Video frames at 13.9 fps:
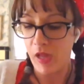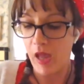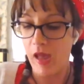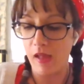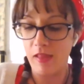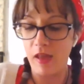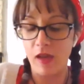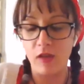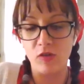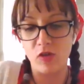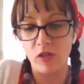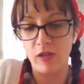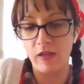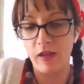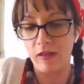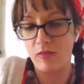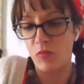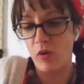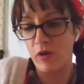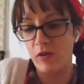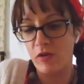And that usually
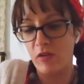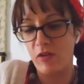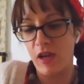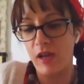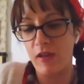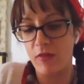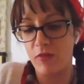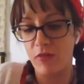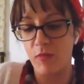takes 1 or 2 days